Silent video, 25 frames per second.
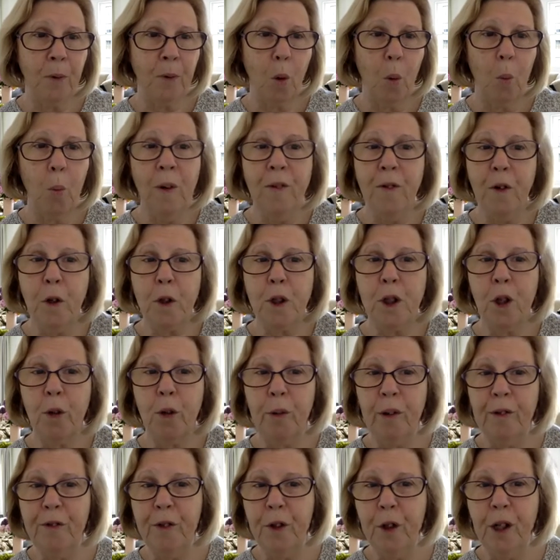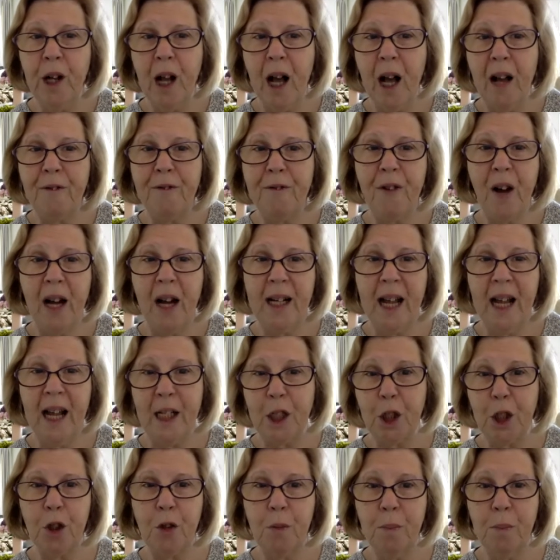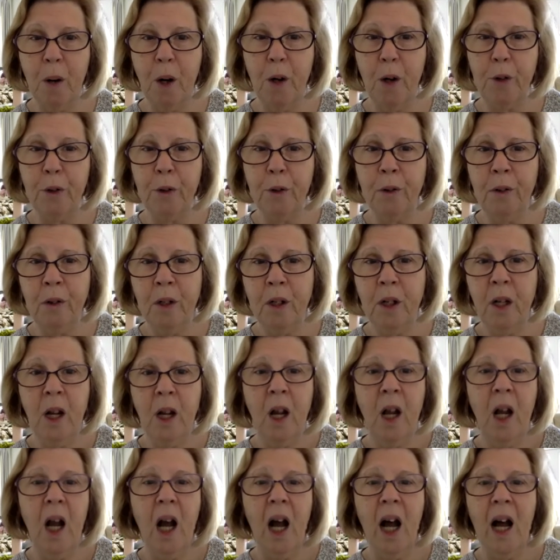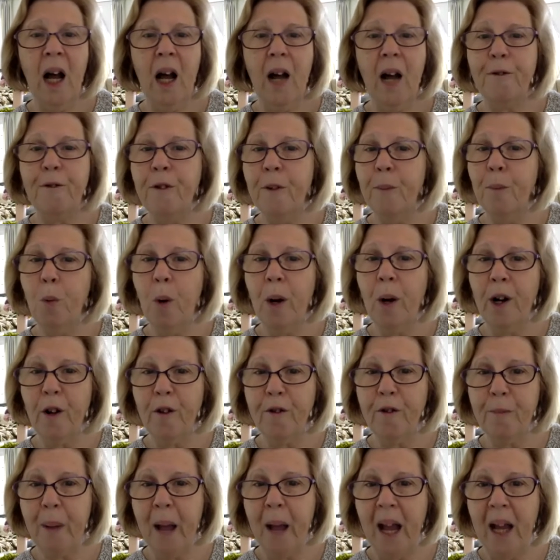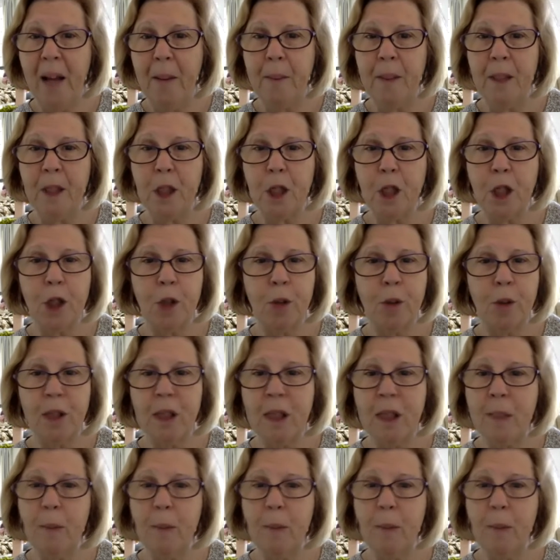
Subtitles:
We've also reviewed our financial model from one-off payments to a small